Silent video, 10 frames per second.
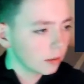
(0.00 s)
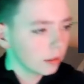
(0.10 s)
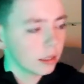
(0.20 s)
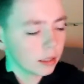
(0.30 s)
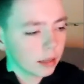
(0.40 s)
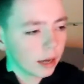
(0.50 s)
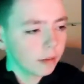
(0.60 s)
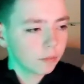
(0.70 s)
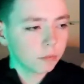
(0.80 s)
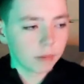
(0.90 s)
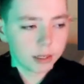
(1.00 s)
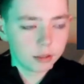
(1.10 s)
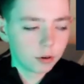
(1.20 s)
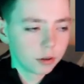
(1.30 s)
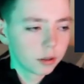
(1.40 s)
the guy, oh my
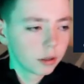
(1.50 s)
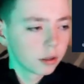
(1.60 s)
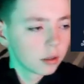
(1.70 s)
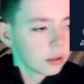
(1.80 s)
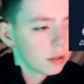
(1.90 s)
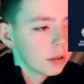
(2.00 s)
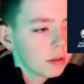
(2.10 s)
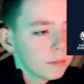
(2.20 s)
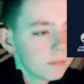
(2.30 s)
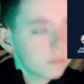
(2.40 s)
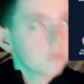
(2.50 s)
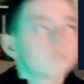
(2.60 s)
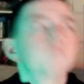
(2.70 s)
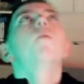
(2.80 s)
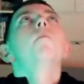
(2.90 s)
god.
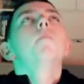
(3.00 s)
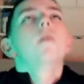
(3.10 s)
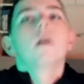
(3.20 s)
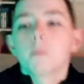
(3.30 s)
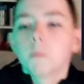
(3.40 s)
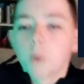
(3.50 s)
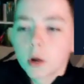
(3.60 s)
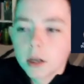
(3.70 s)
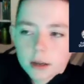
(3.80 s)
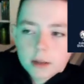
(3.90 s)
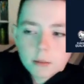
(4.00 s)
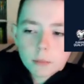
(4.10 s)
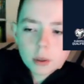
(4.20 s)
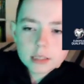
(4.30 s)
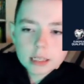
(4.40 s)
Boom, boink to
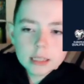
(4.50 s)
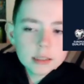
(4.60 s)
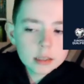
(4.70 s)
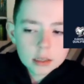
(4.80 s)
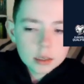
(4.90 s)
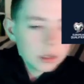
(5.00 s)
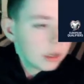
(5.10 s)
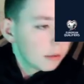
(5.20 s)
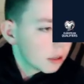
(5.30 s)
read. Here comes